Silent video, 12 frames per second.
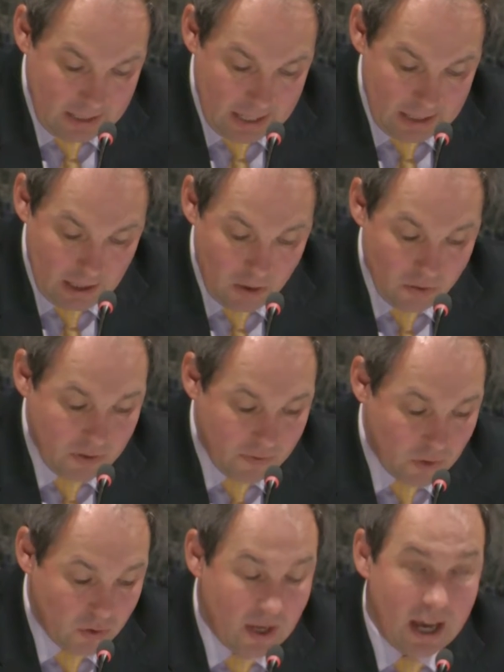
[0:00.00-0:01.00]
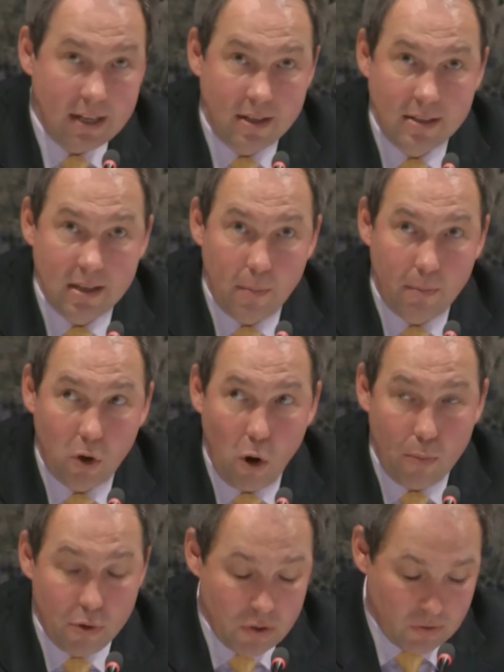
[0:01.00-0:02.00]
and inclusive societies are
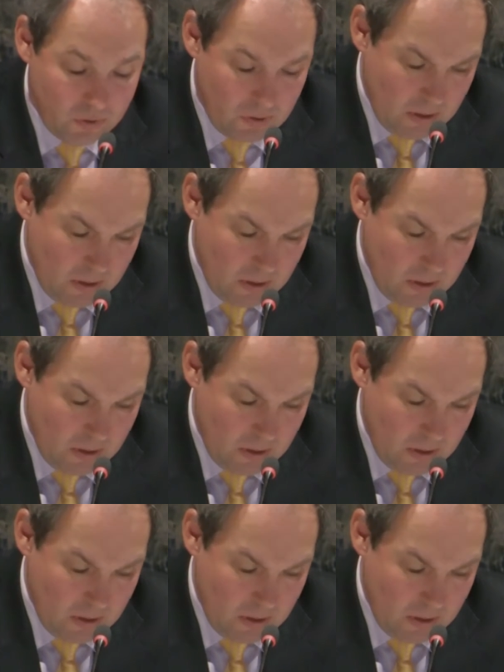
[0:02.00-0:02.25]
co-produced.